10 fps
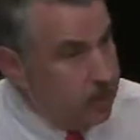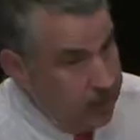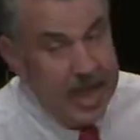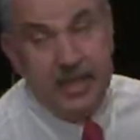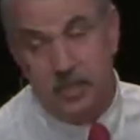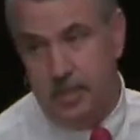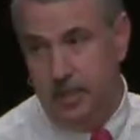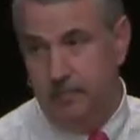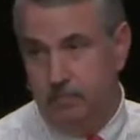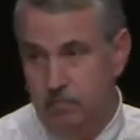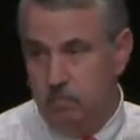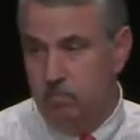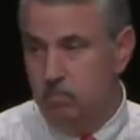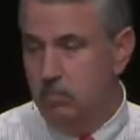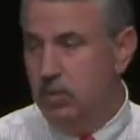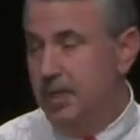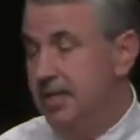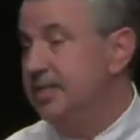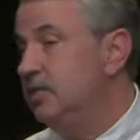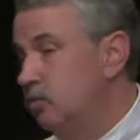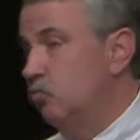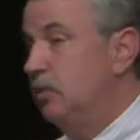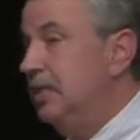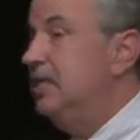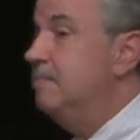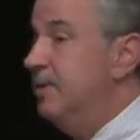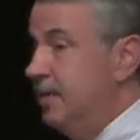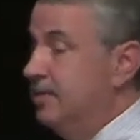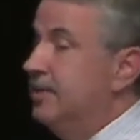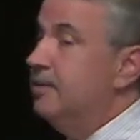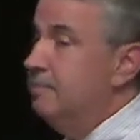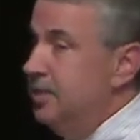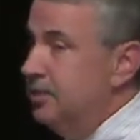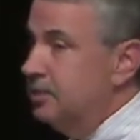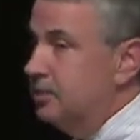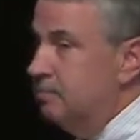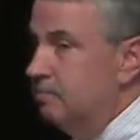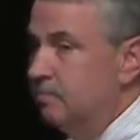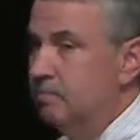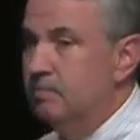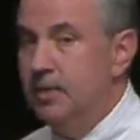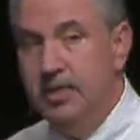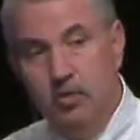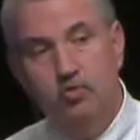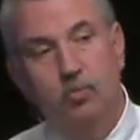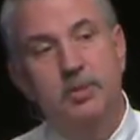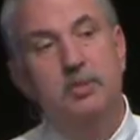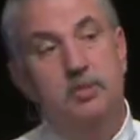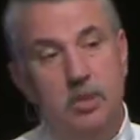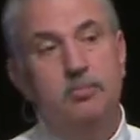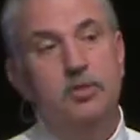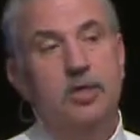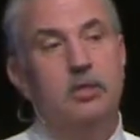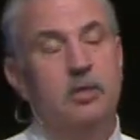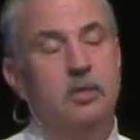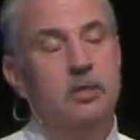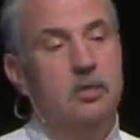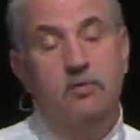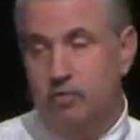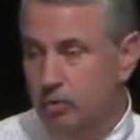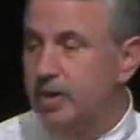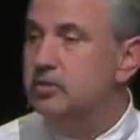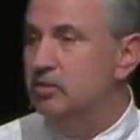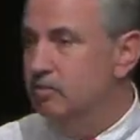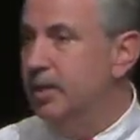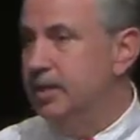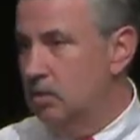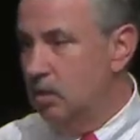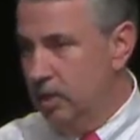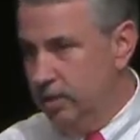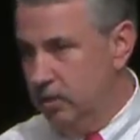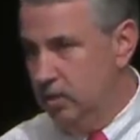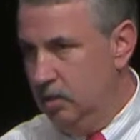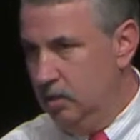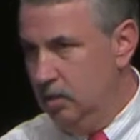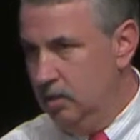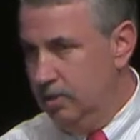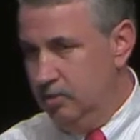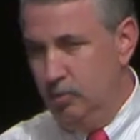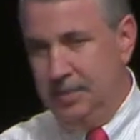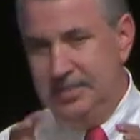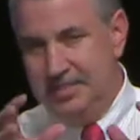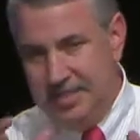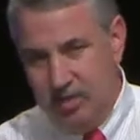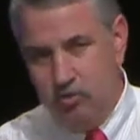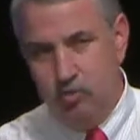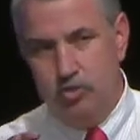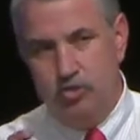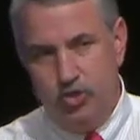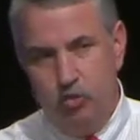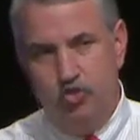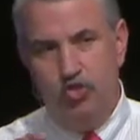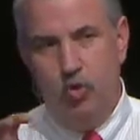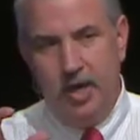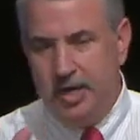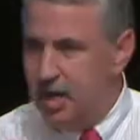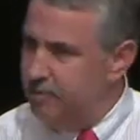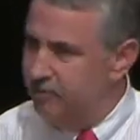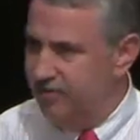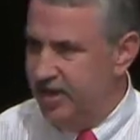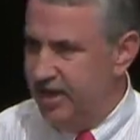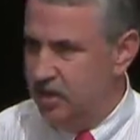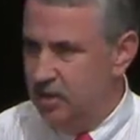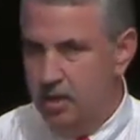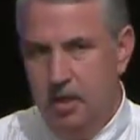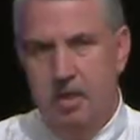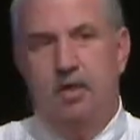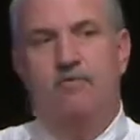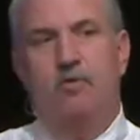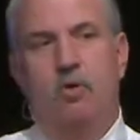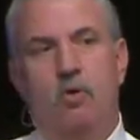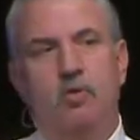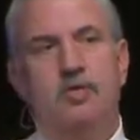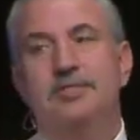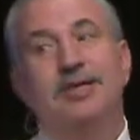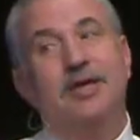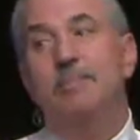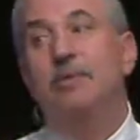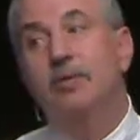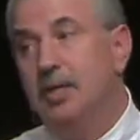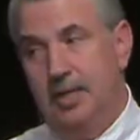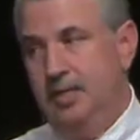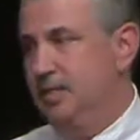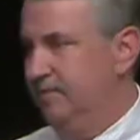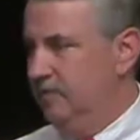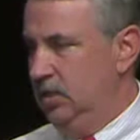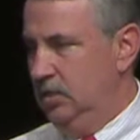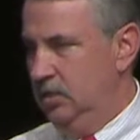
Lastly, I think the really big thing it means, and this will be the subject of the rest of my talk, the really central socioeconomic fact of all this hyperconnectivity